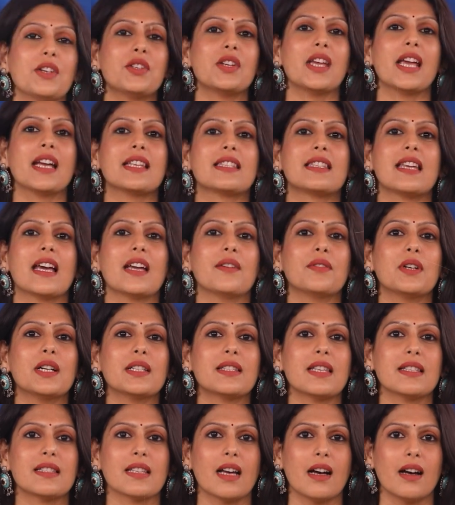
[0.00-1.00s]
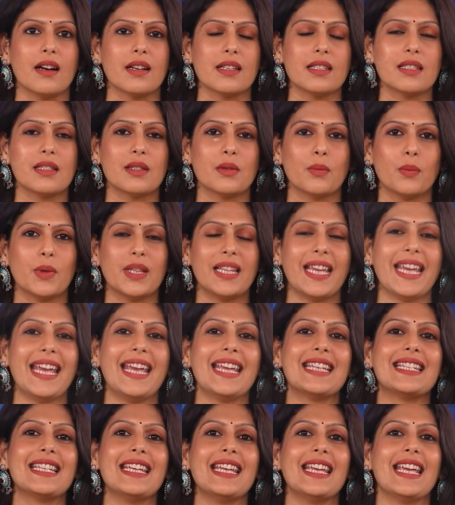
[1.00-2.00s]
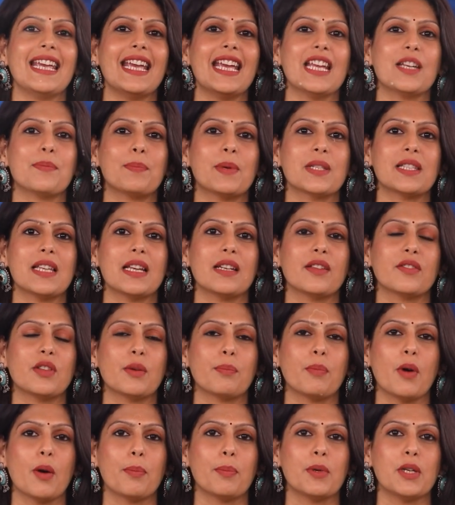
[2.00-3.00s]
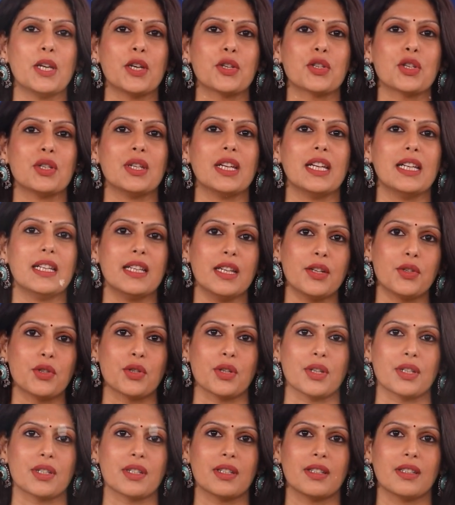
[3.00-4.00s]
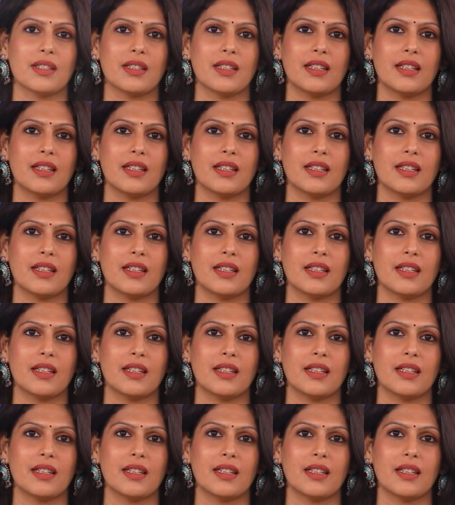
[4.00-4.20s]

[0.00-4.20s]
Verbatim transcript: country as diverse as ours, with eighty-eight percent of the population illiterate,